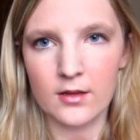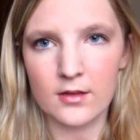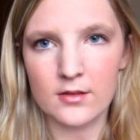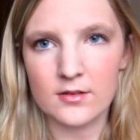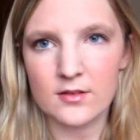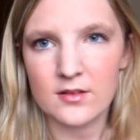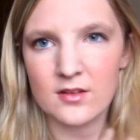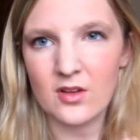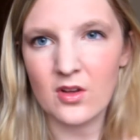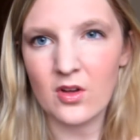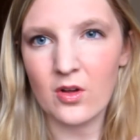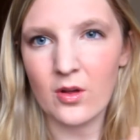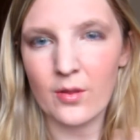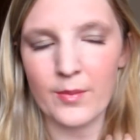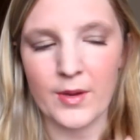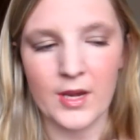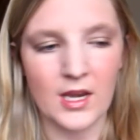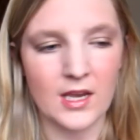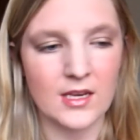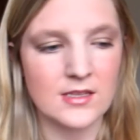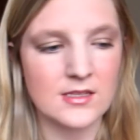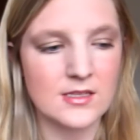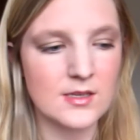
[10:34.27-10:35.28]
so, I
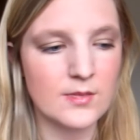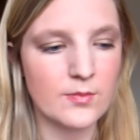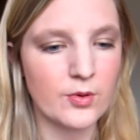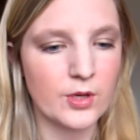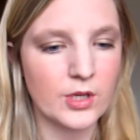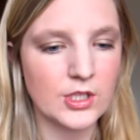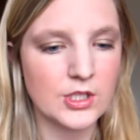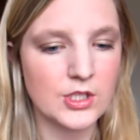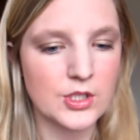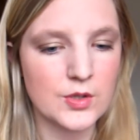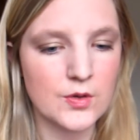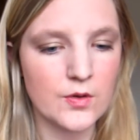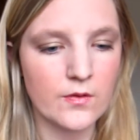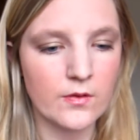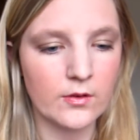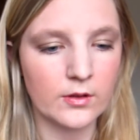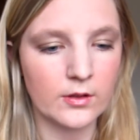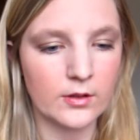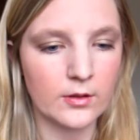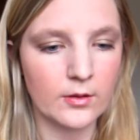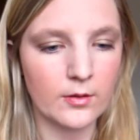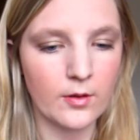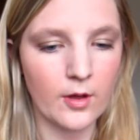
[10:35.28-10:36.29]
mean, I did bring two, a,
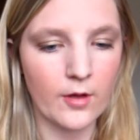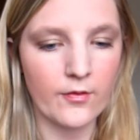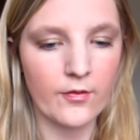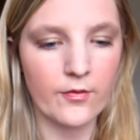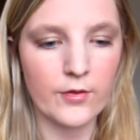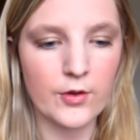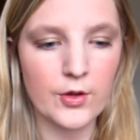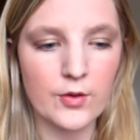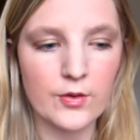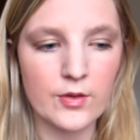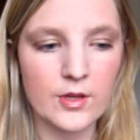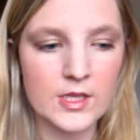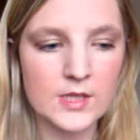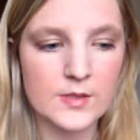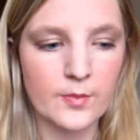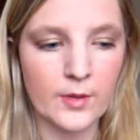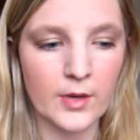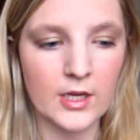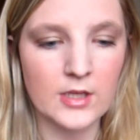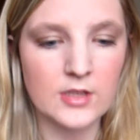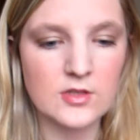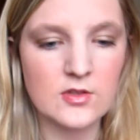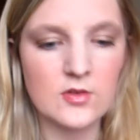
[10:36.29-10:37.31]
little, a few things,
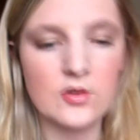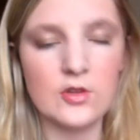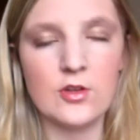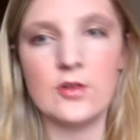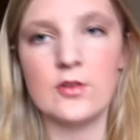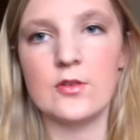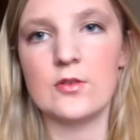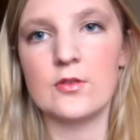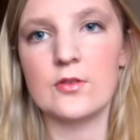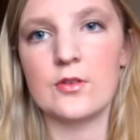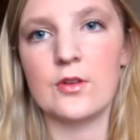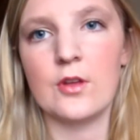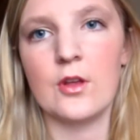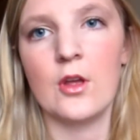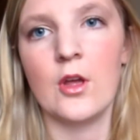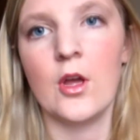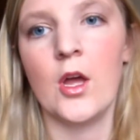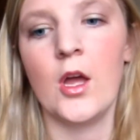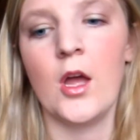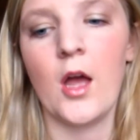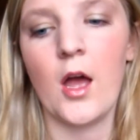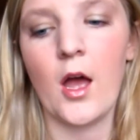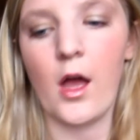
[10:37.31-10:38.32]
but I do use
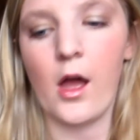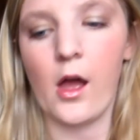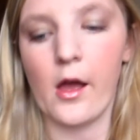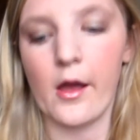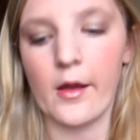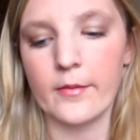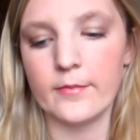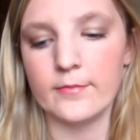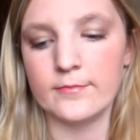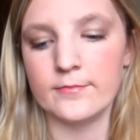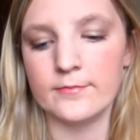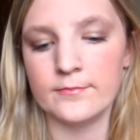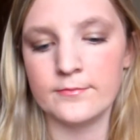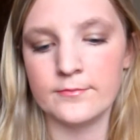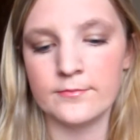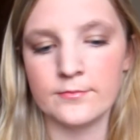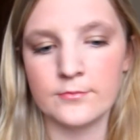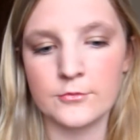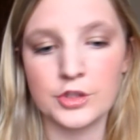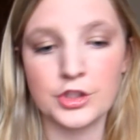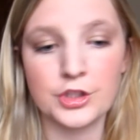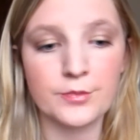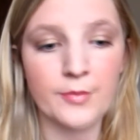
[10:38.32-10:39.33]
um,
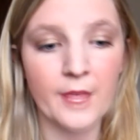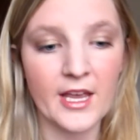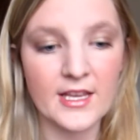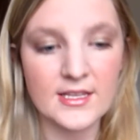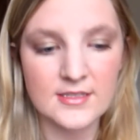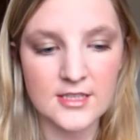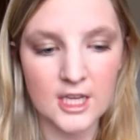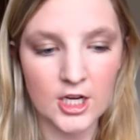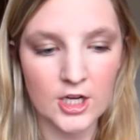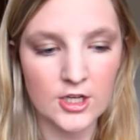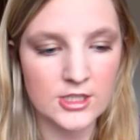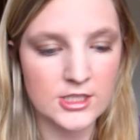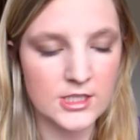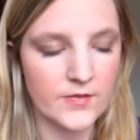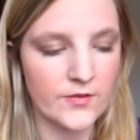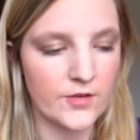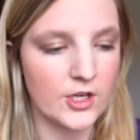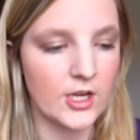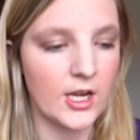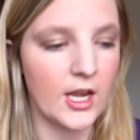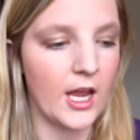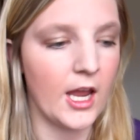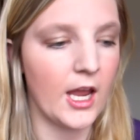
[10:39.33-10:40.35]
two mascaras
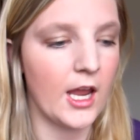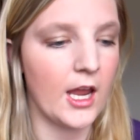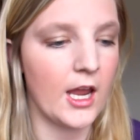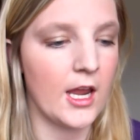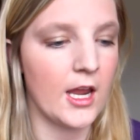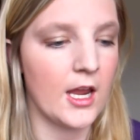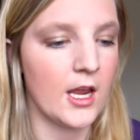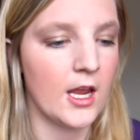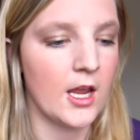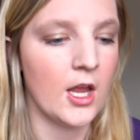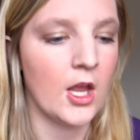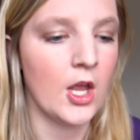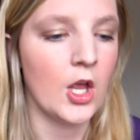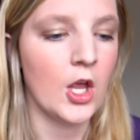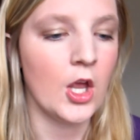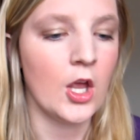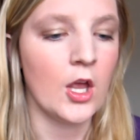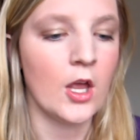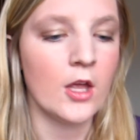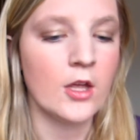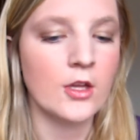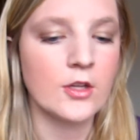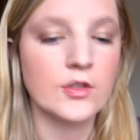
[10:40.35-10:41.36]
every day,
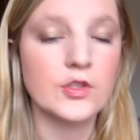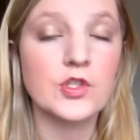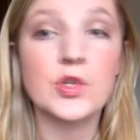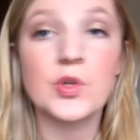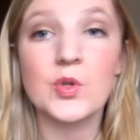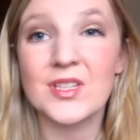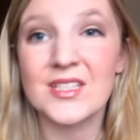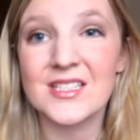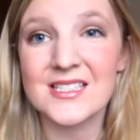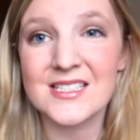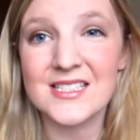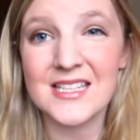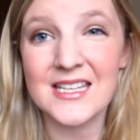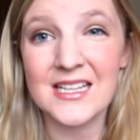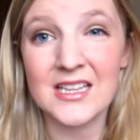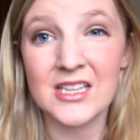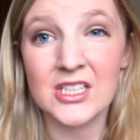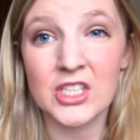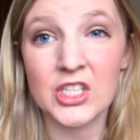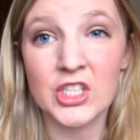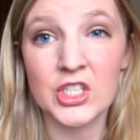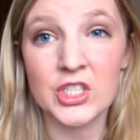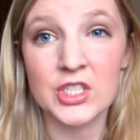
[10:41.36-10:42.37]
two
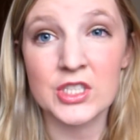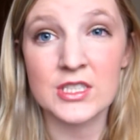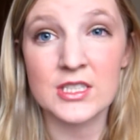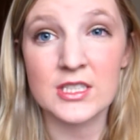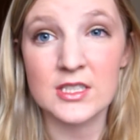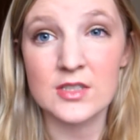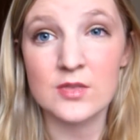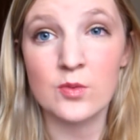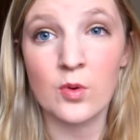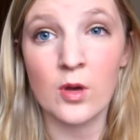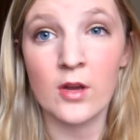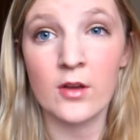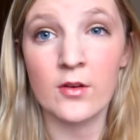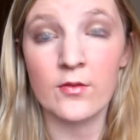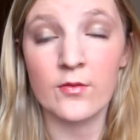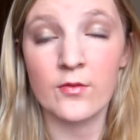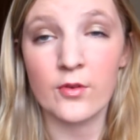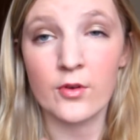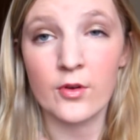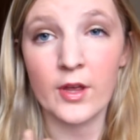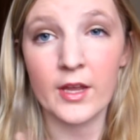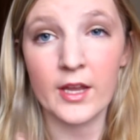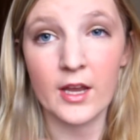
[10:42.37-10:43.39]
concealers, because one
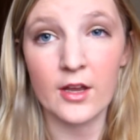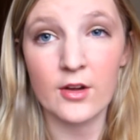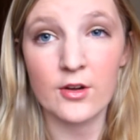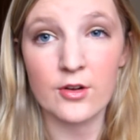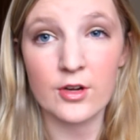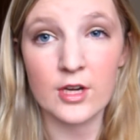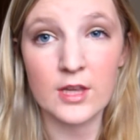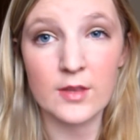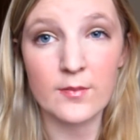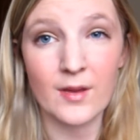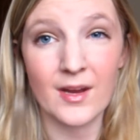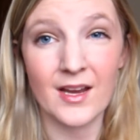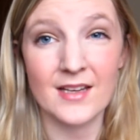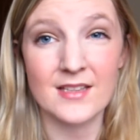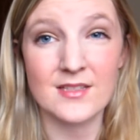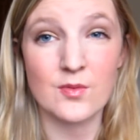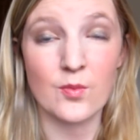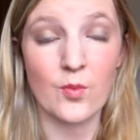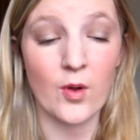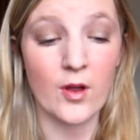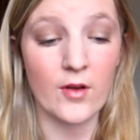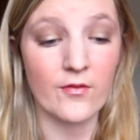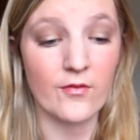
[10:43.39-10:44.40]
for like underneath my eyes
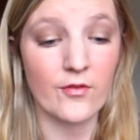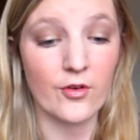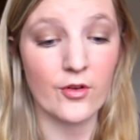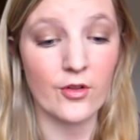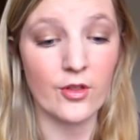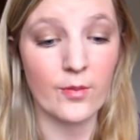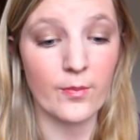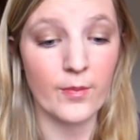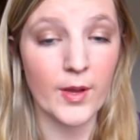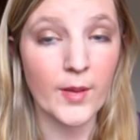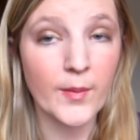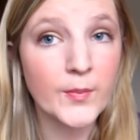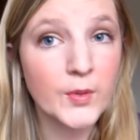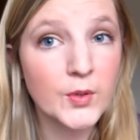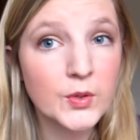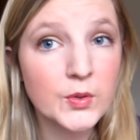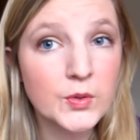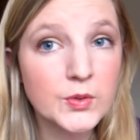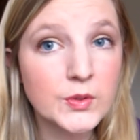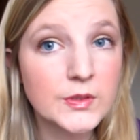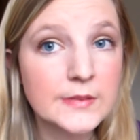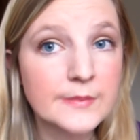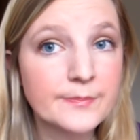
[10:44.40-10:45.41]
and one for the
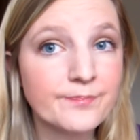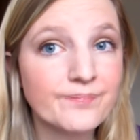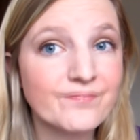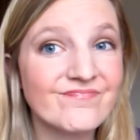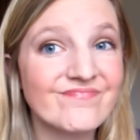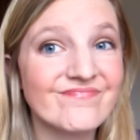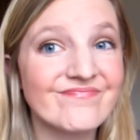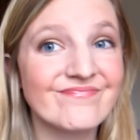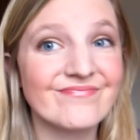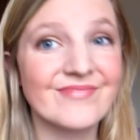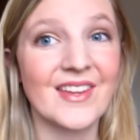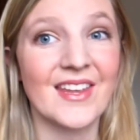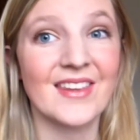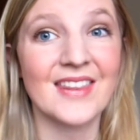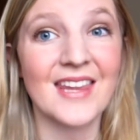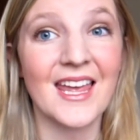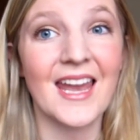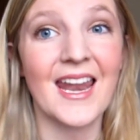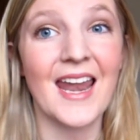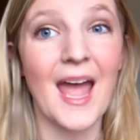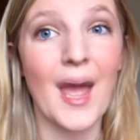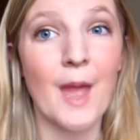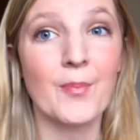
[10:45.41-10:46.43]
pimples
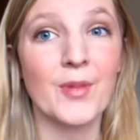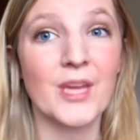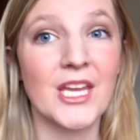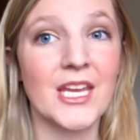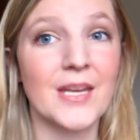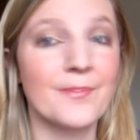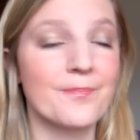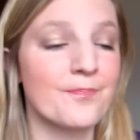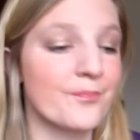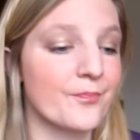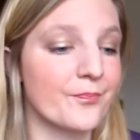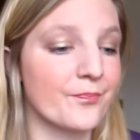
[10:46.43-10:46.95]
that happen.